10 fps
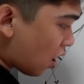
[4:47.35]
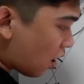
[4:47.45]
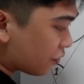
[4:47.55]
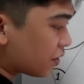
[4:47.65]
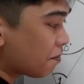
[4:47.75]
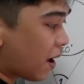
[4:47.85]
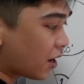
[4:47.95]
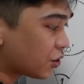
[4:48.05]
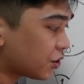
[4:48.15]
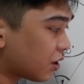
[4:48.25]
of the
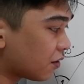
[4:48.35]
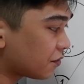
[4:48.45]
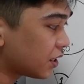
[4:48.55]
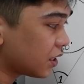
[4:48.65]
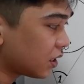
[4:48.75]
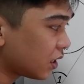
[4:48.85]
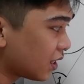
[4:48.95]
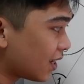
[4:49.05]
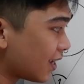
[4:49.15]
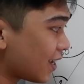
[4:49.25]
measure of the
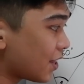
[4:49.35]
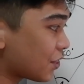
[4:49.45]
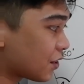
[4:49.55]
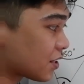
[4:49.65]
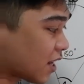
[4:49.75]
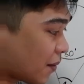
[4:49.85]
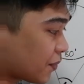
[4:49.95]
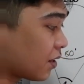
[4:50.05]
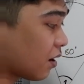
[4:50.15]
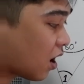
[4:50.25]

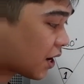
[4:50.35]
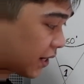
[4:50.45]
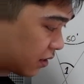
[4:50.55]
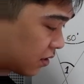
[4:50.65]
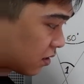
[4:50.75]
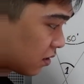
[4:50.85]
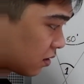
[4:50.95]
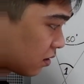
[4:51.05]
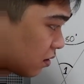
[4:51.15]
intercepted arcs,